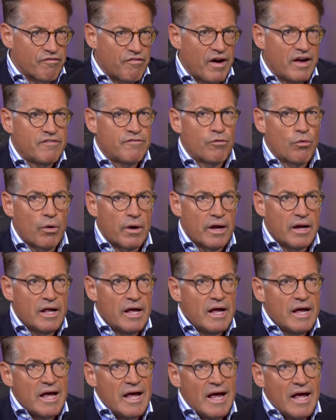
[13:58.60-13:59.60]
fight for it.
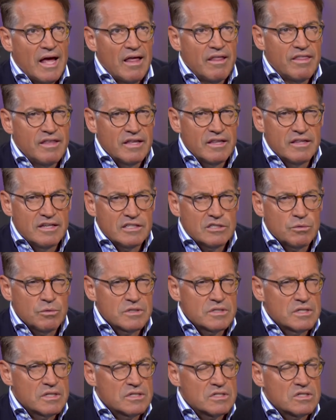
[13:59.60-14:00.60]
This
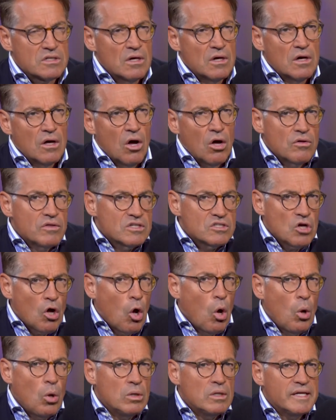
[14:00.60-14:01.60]
was this
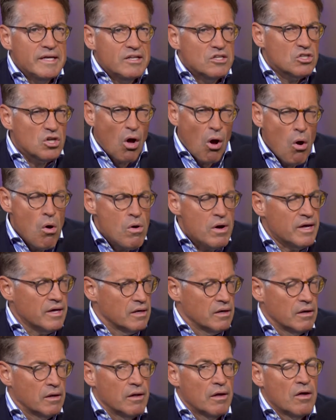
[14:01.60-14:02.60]
holy
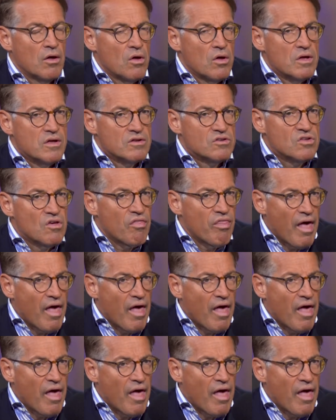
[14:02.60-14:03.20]
token to